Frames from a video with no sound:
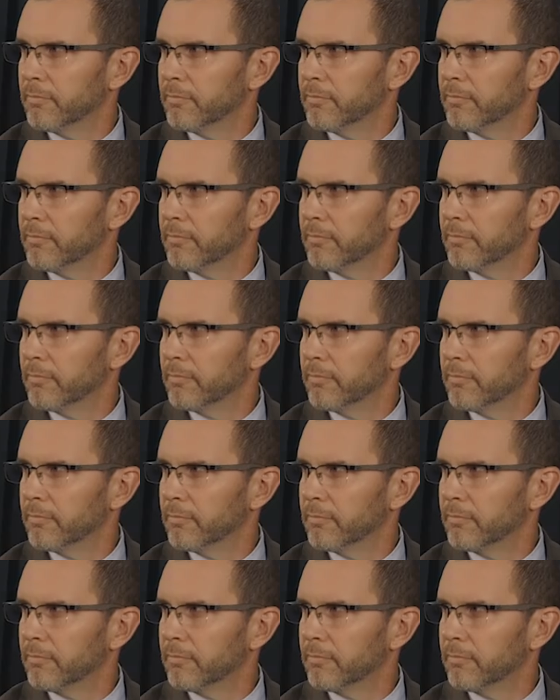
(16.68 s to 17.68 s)

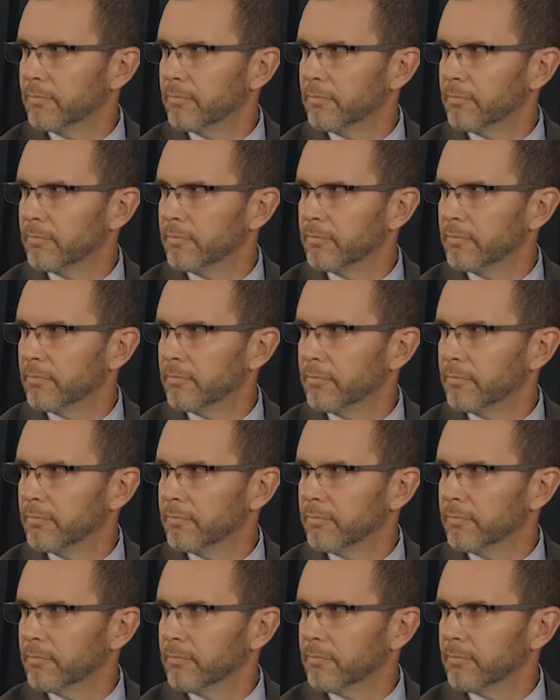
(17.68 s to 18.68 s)

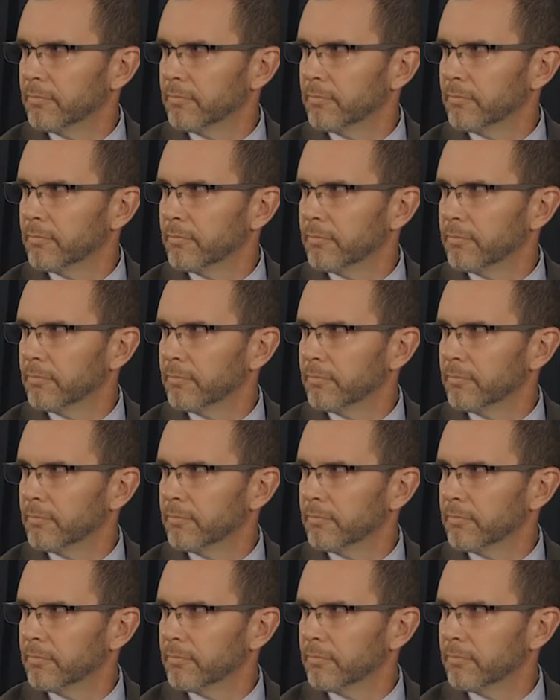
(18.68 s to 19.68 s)

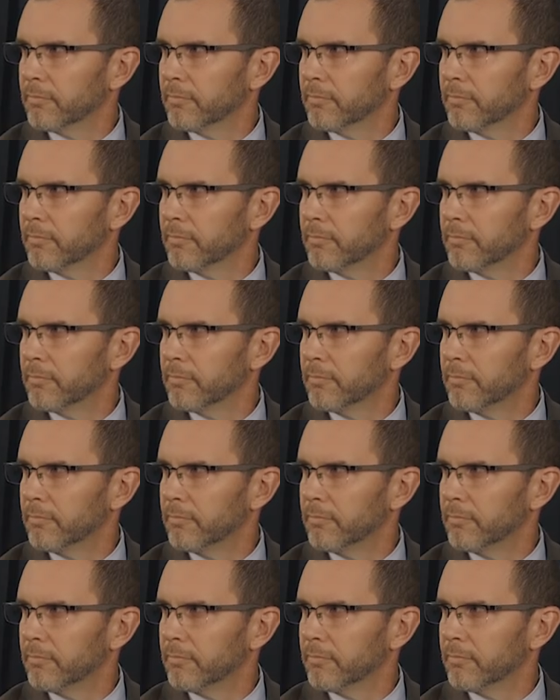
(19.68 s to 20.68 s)

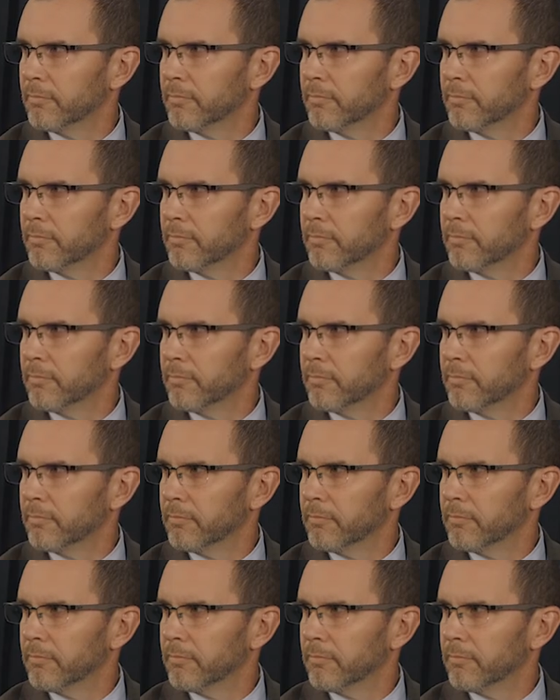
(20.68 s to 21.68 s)

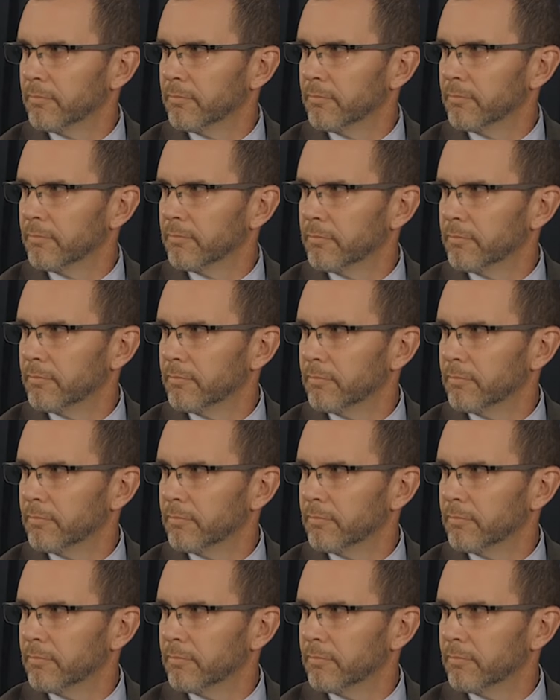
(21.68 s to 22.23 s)
(not speaking)